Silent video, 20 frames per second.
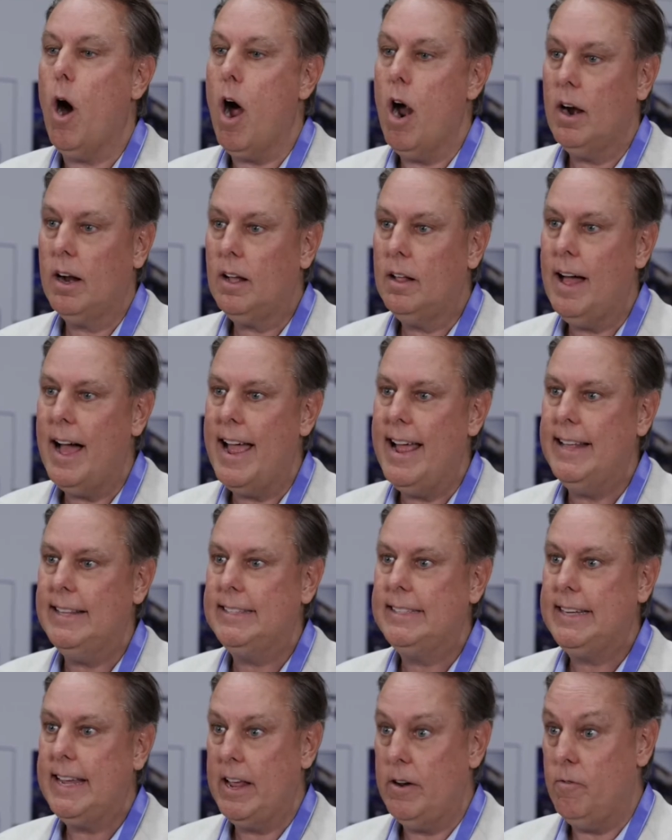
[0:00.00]
our
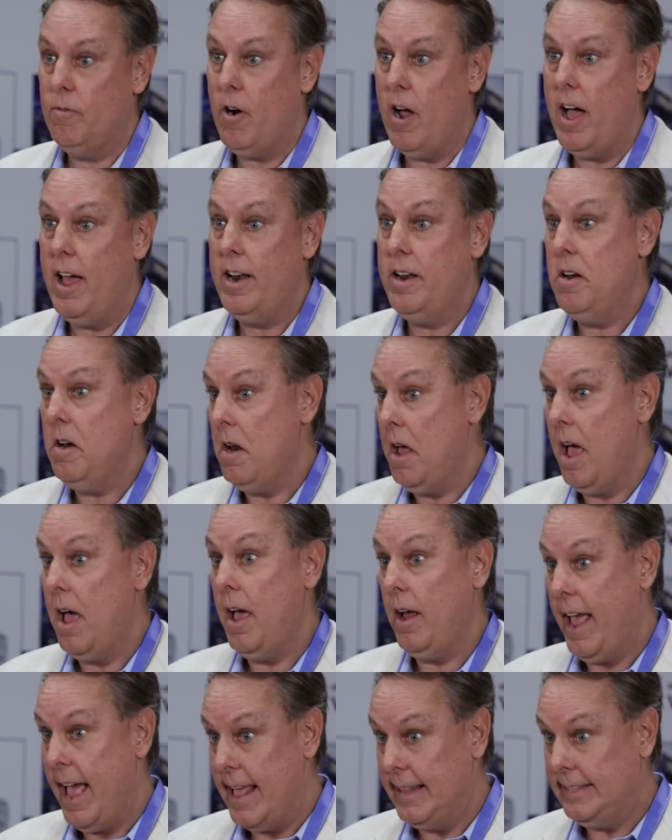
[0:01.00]
clients can run
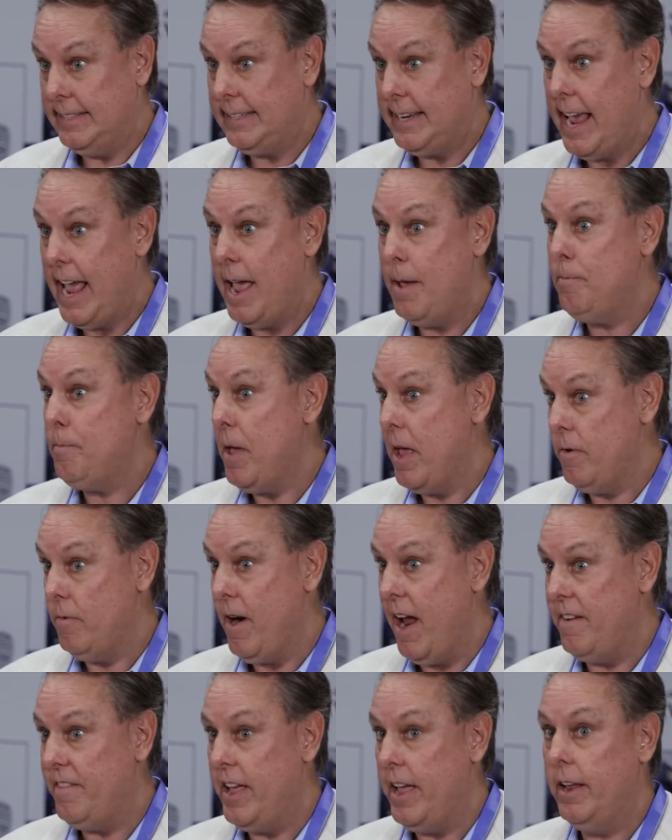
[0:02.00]
Enscape and
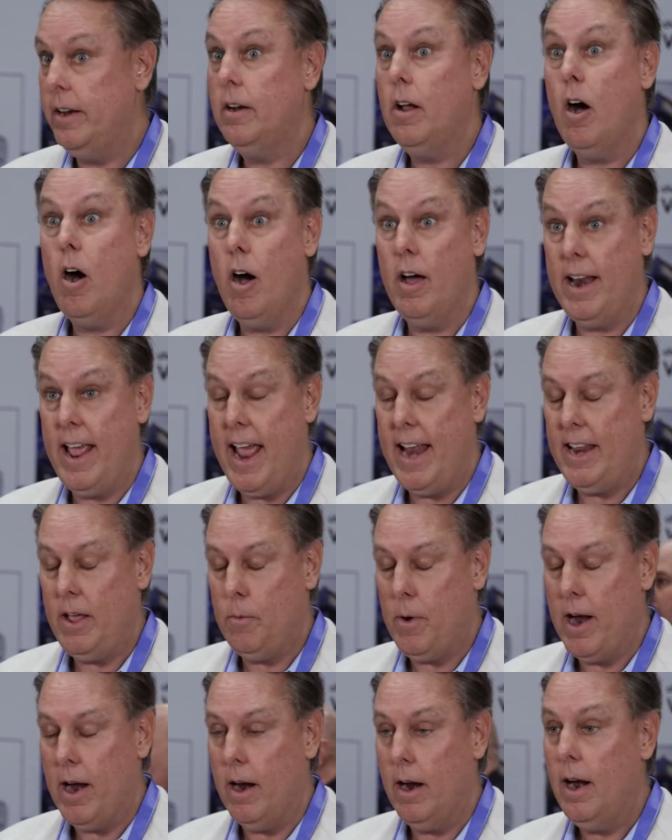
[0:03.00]
Revit on
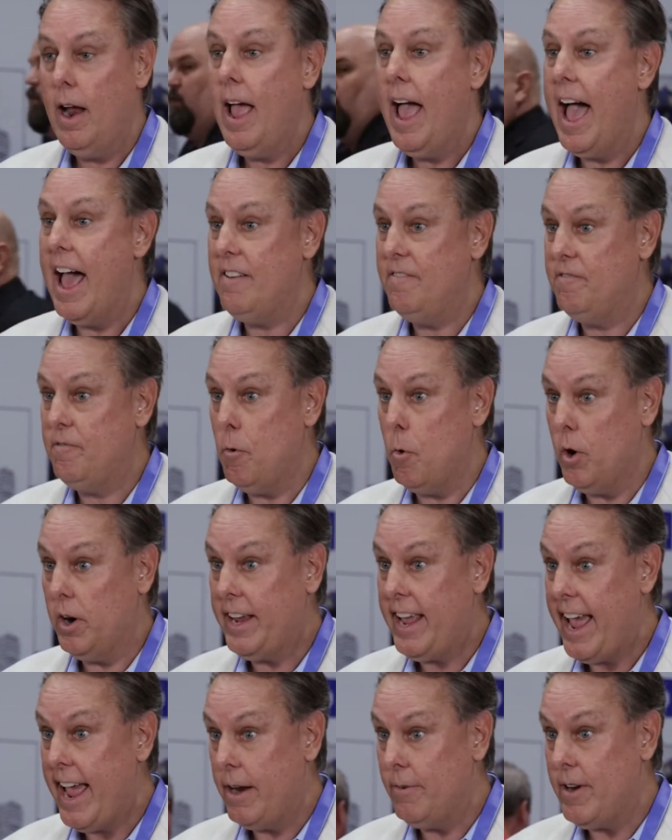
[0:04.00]
anywhere at
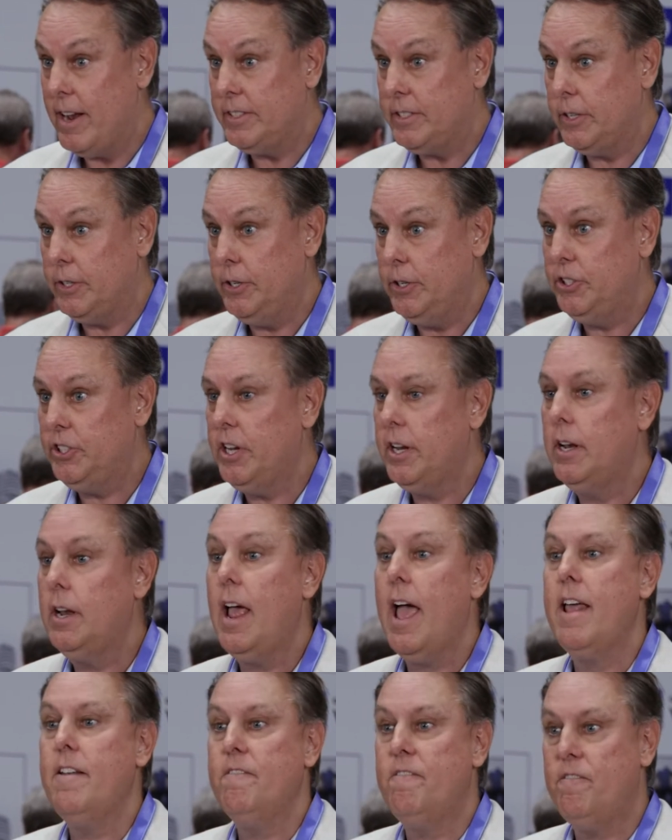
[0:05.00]
4K
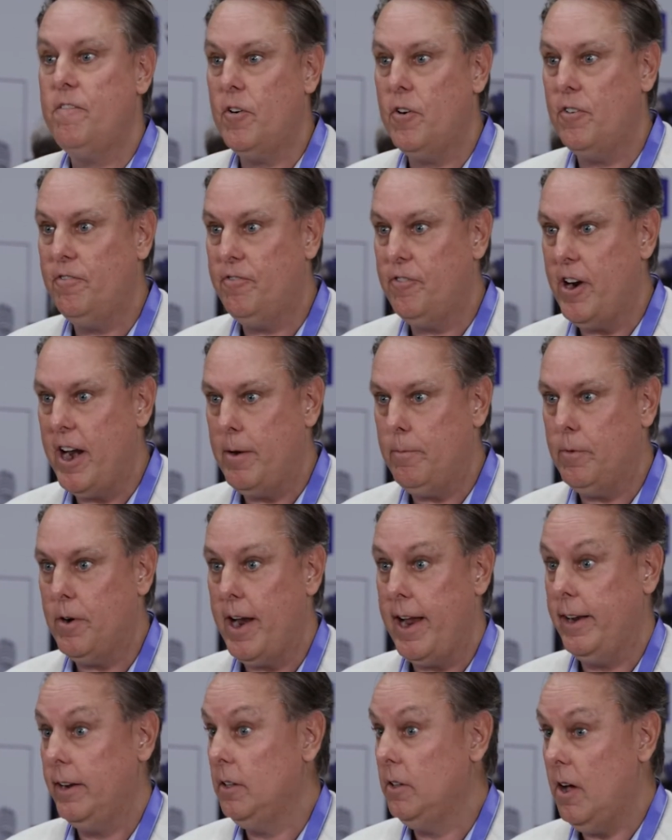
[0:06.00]
resolution and full frame
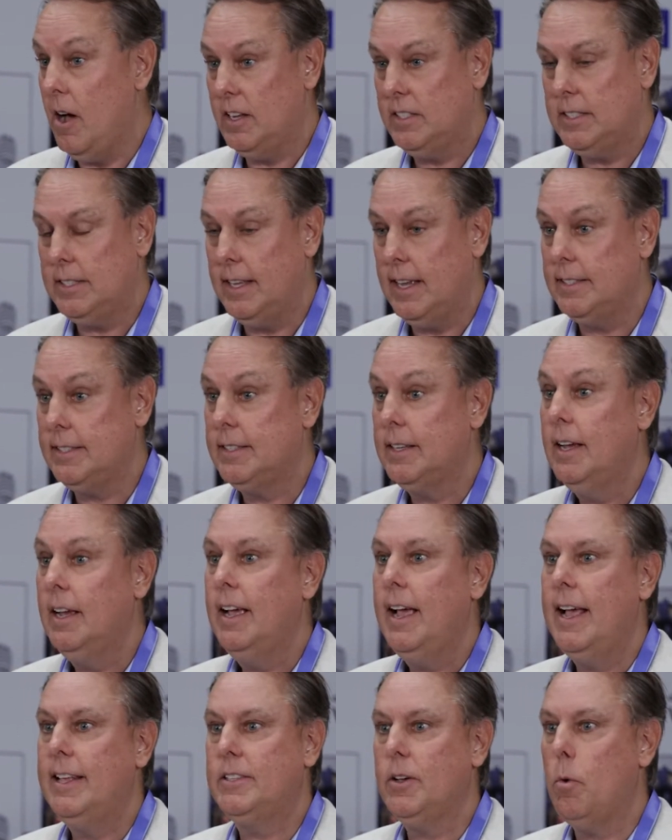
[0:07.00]
rate, lossless,
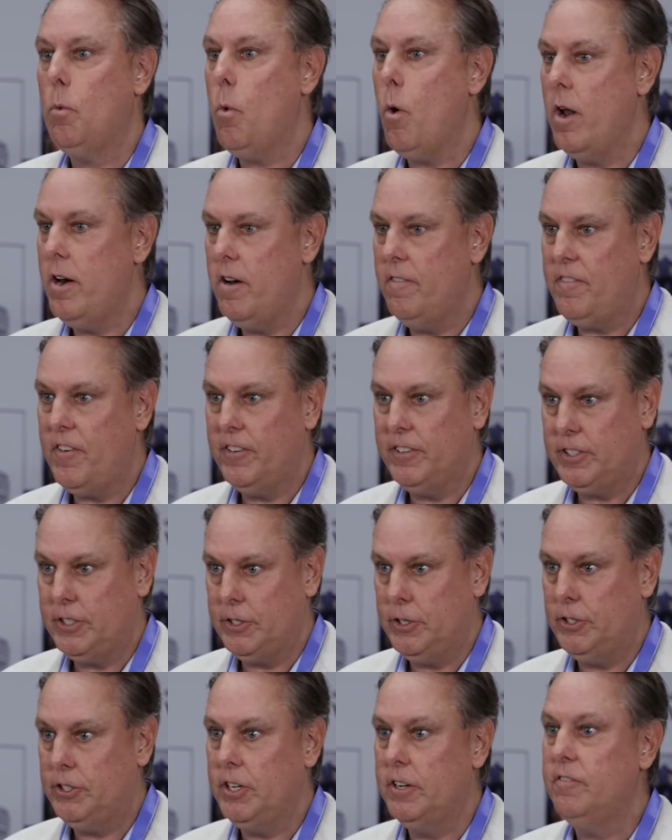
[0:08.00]
it's a wonderful
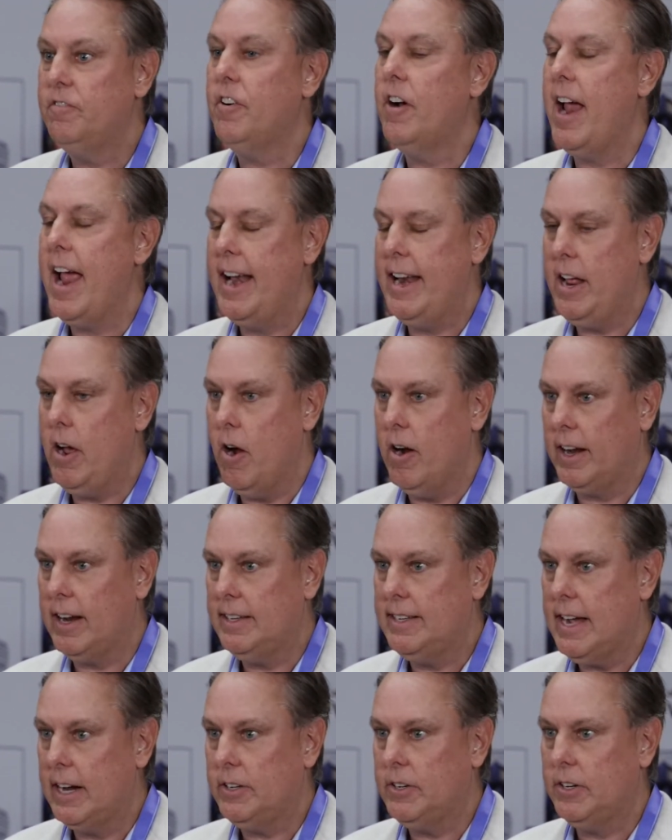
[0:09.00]
solution for any
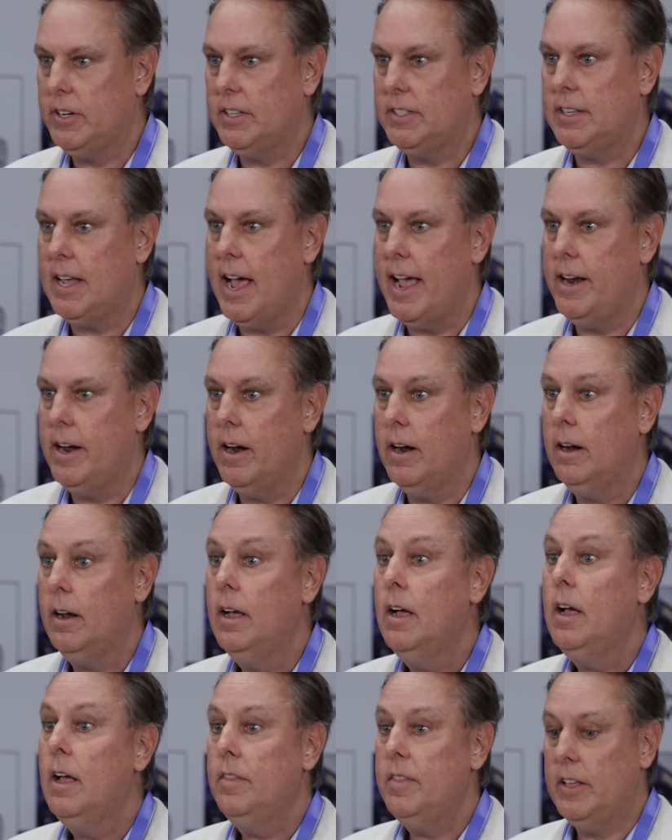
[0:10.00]
architect or designer
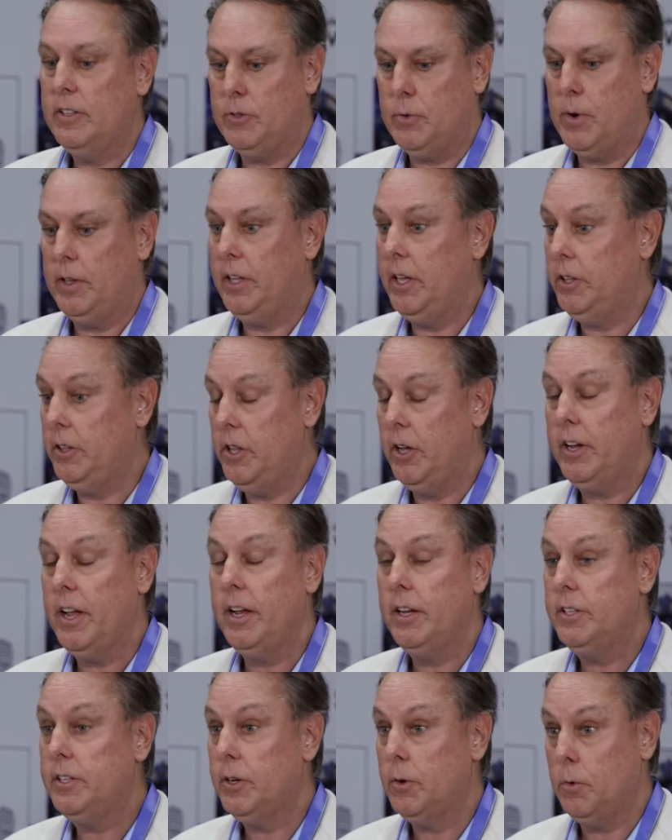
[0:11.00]
that's really
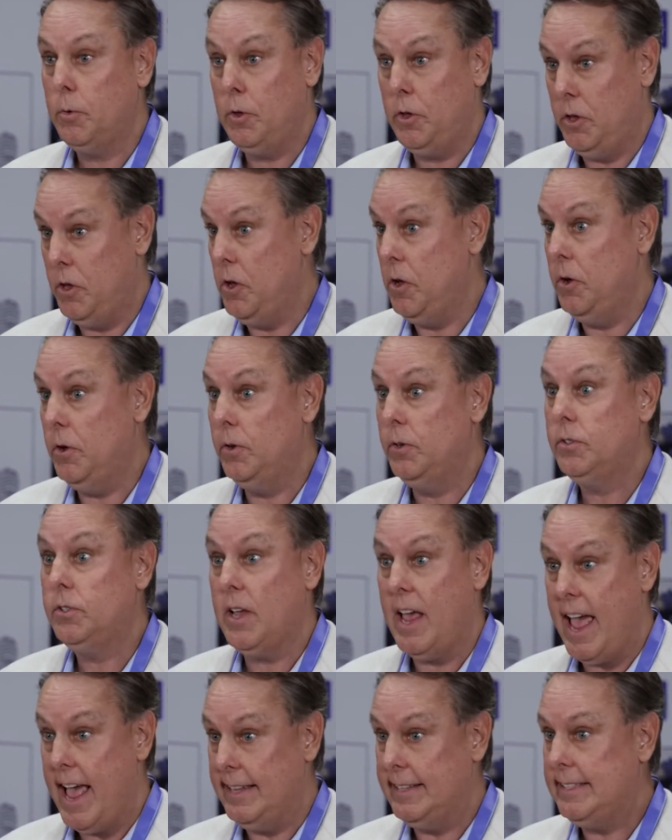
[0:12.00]
looking to
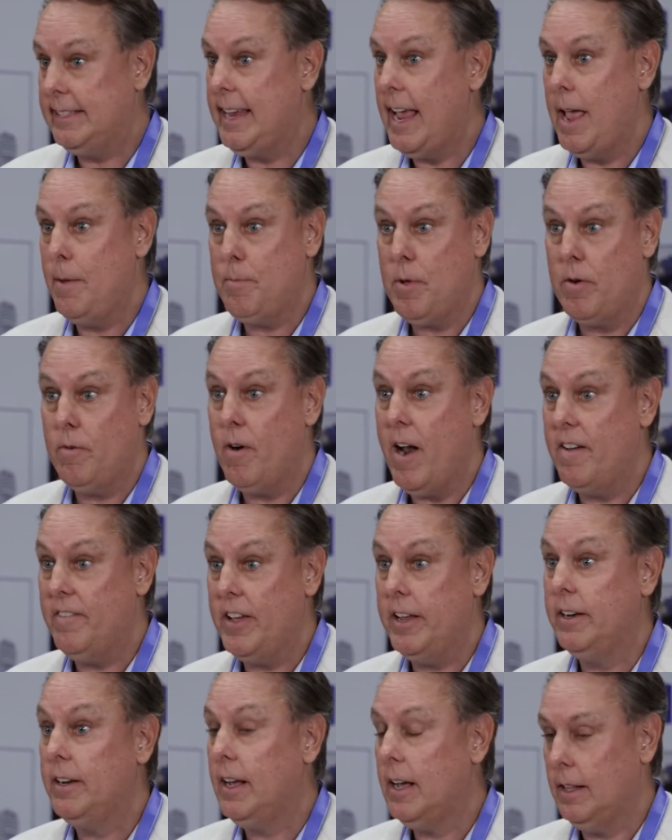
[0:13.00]
use Enscape and
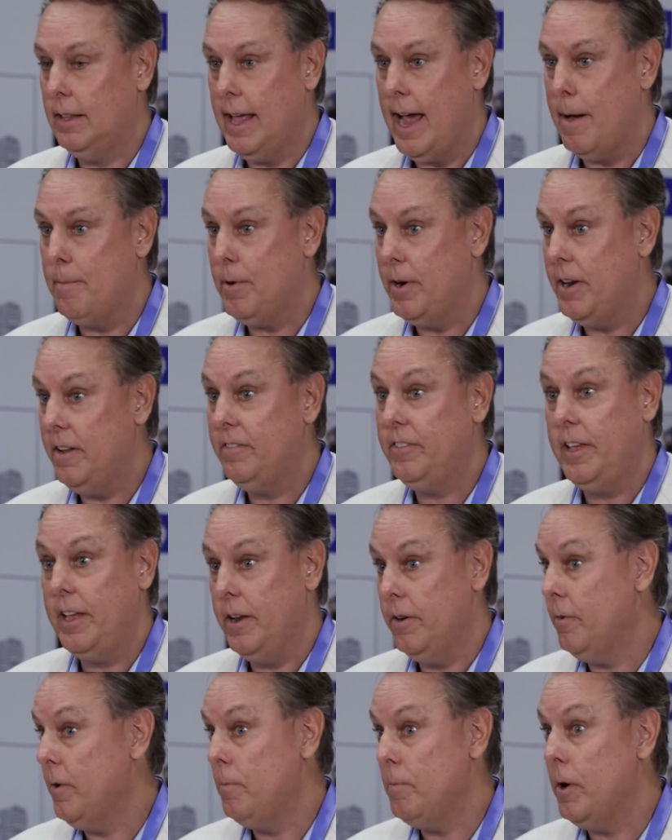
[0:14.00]
Revit
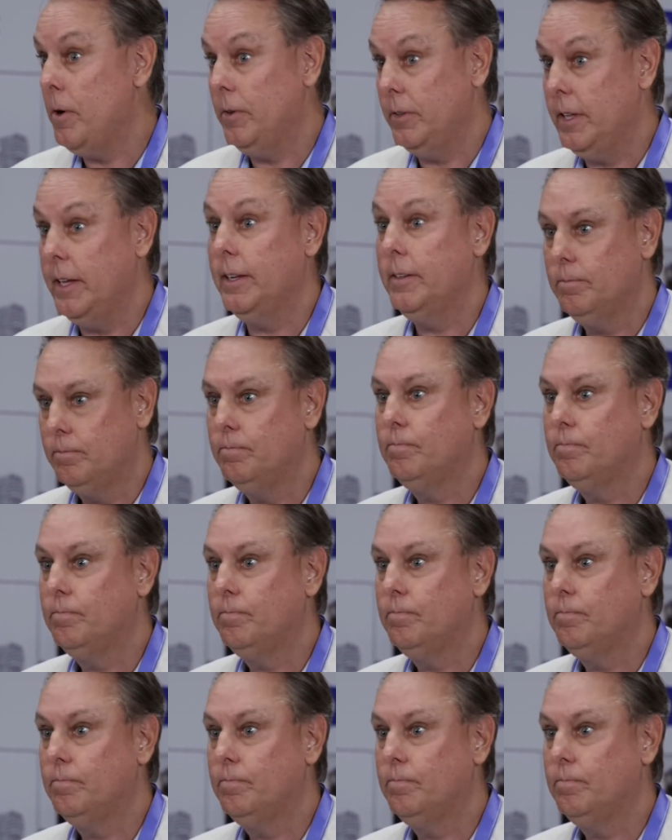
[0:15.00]
collaboratively and remotely.